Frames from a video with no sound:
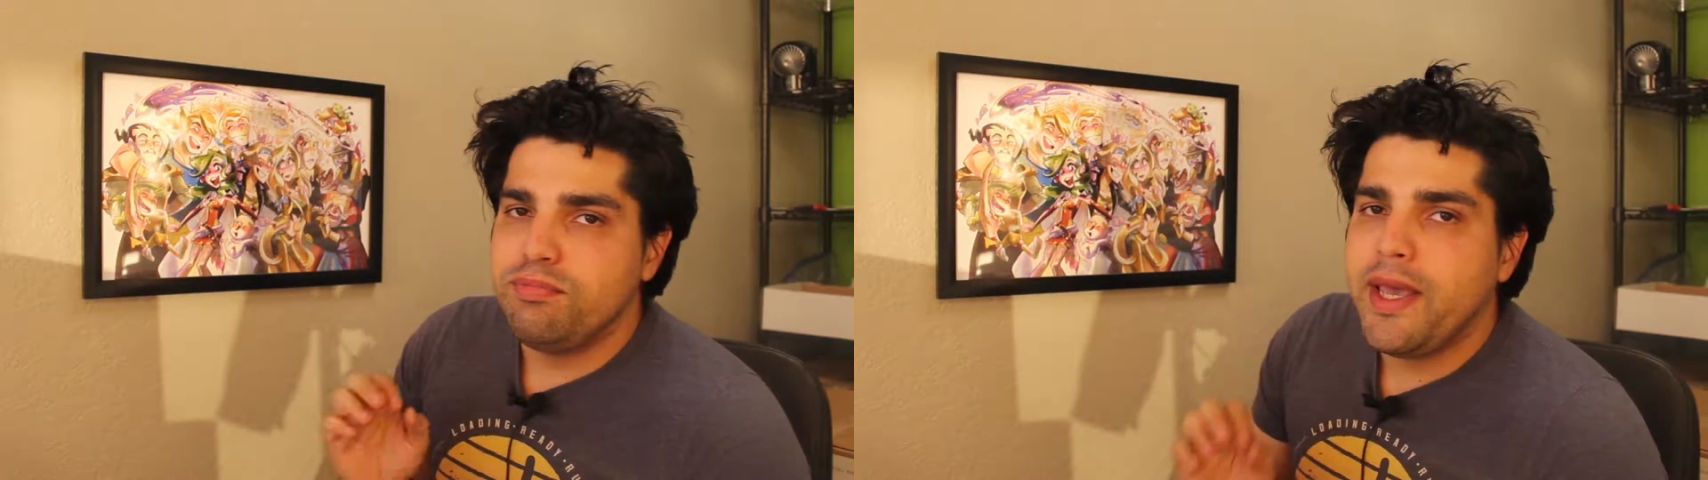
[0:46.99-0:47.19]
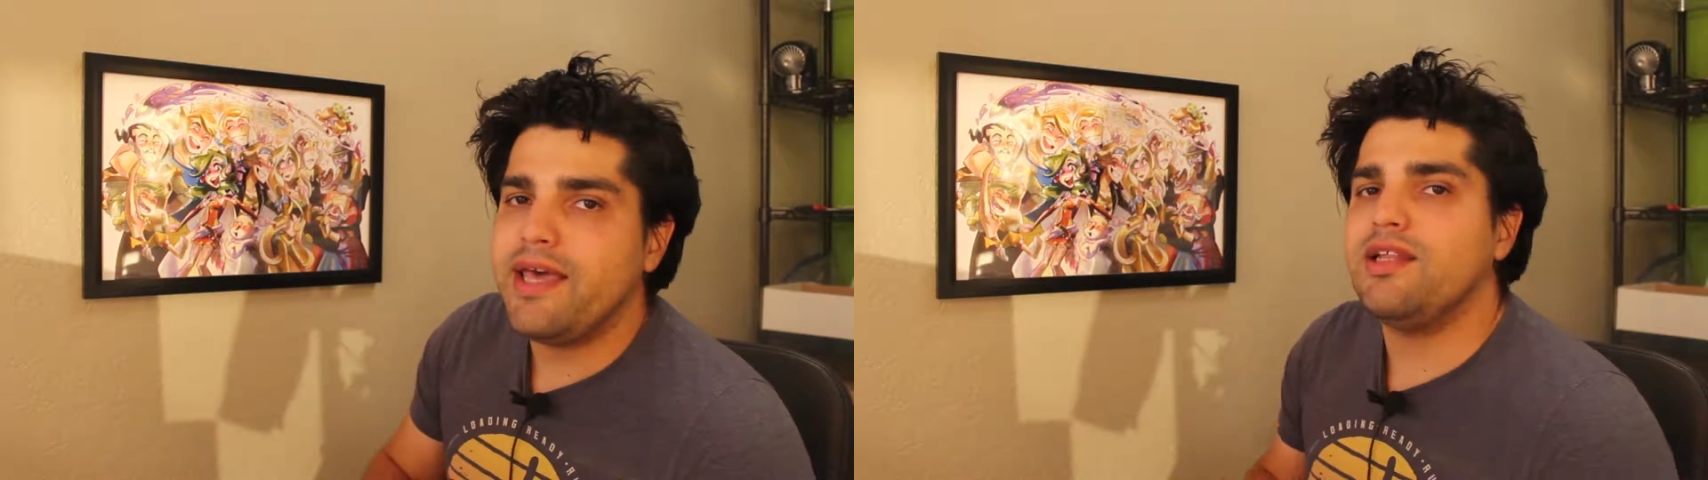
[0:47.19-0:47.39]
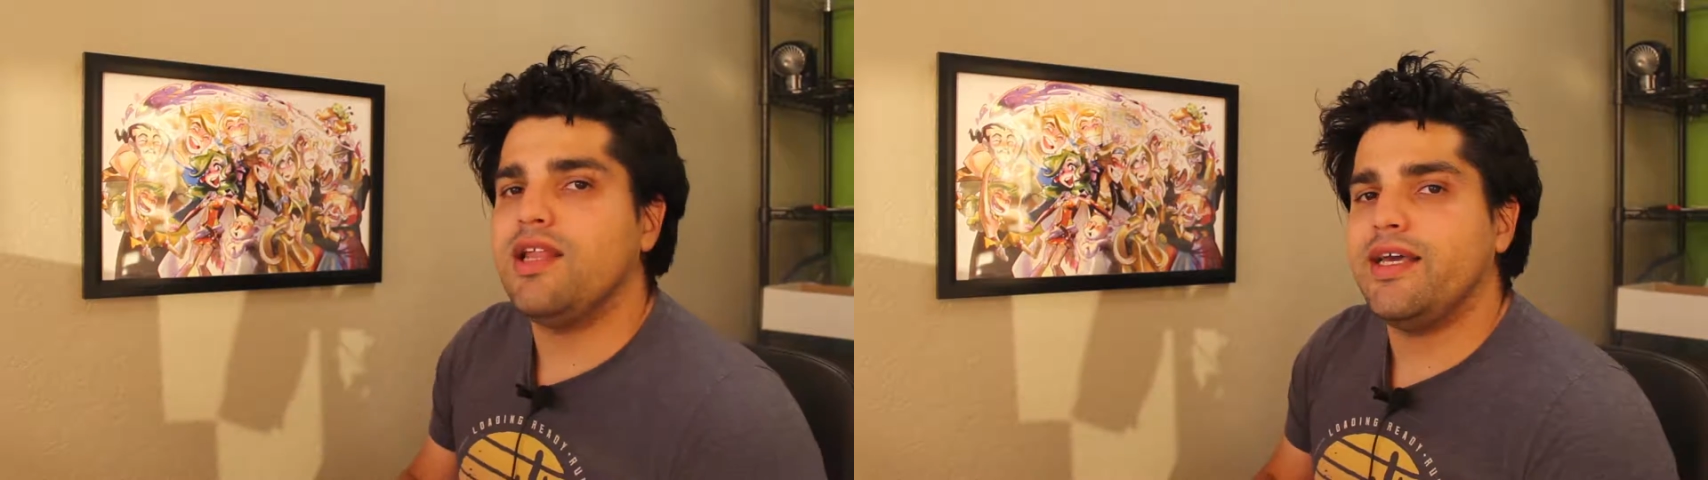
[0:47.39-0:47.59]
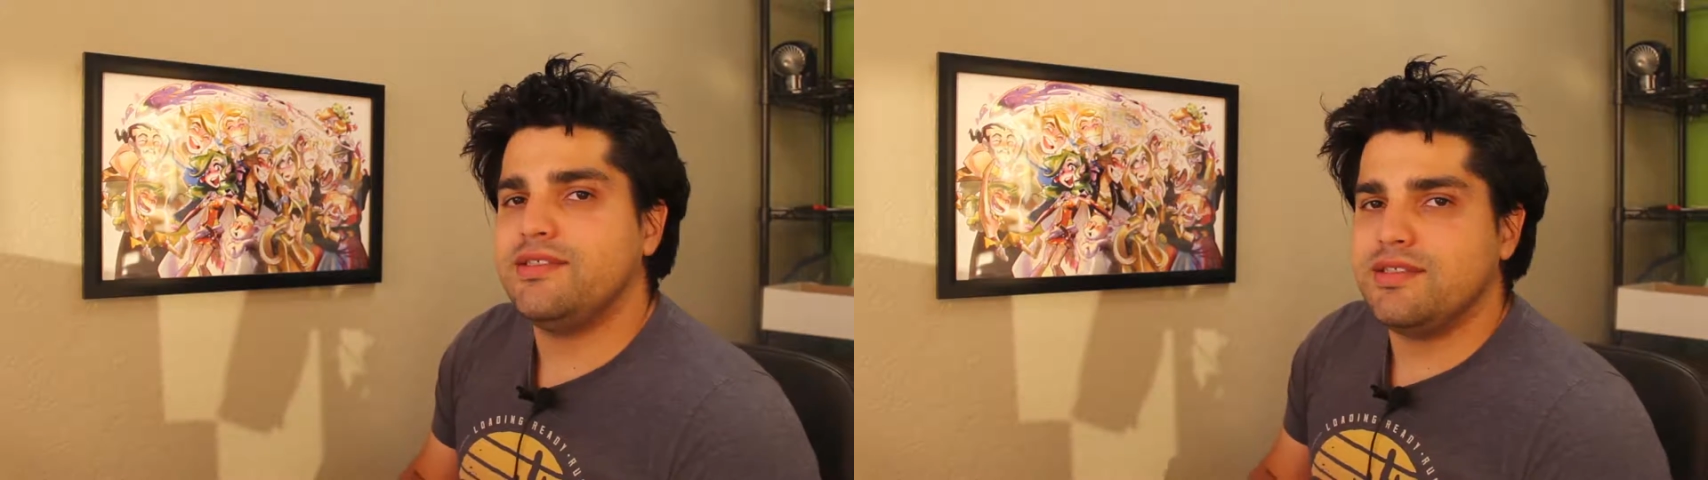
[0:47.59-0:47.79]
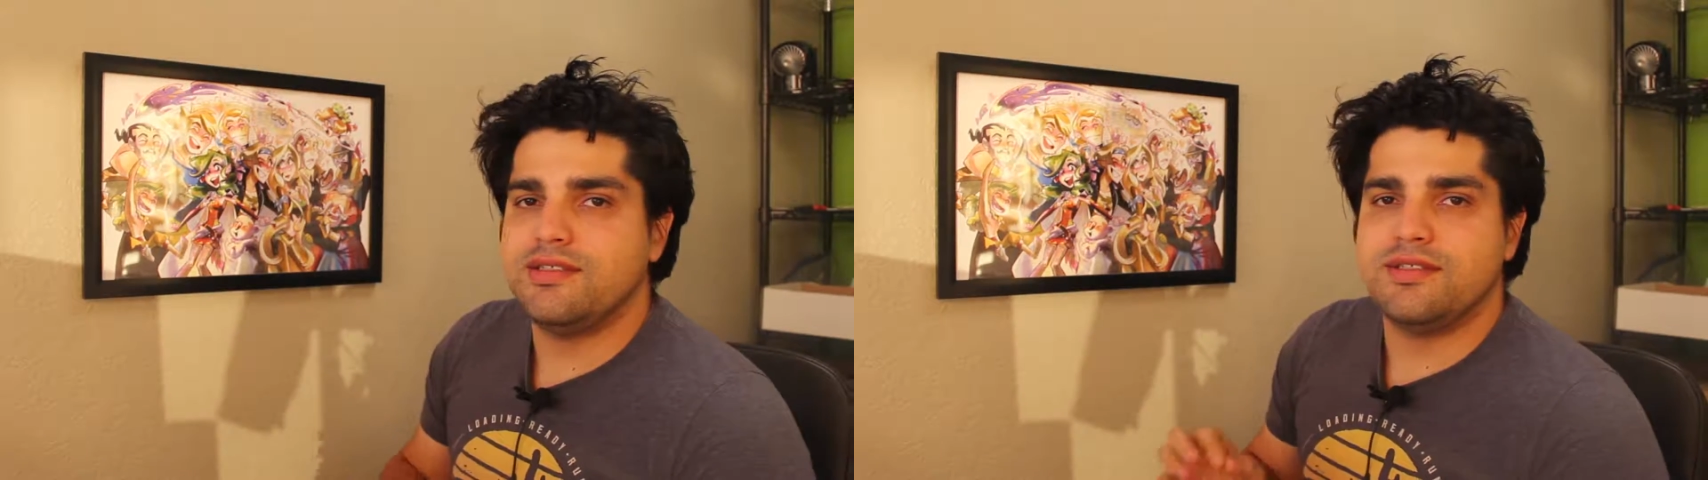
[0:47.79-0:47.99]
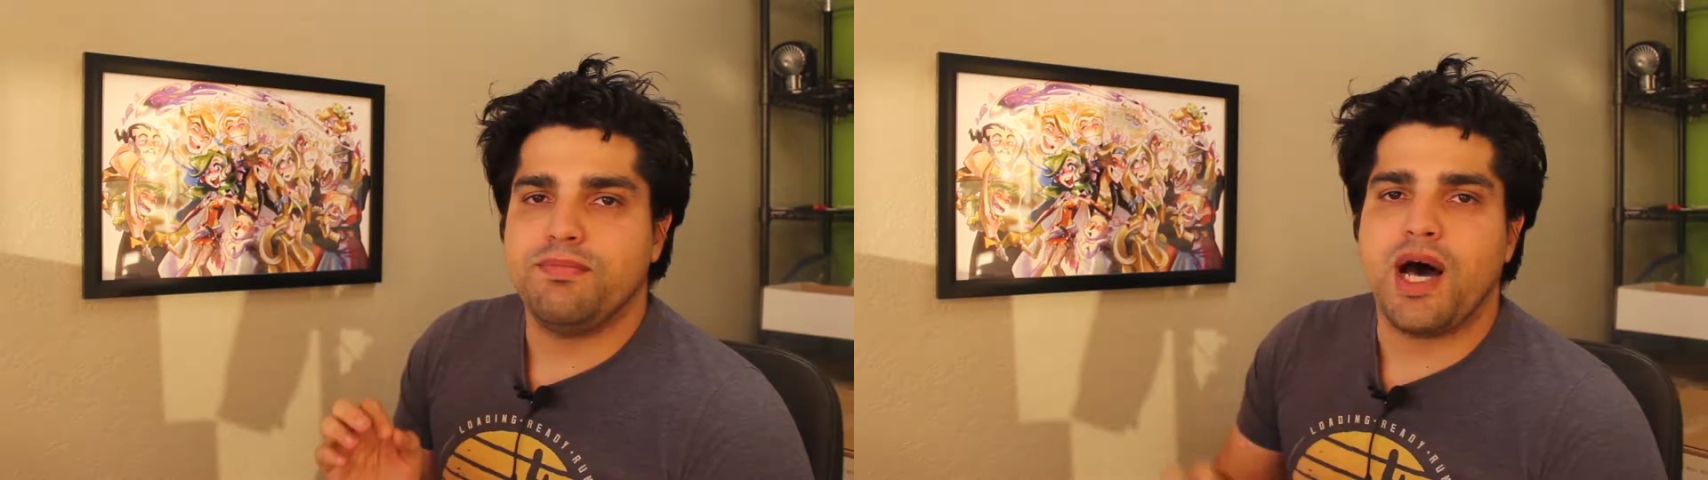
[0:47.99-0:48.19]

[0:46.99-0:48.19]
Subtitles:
penalizes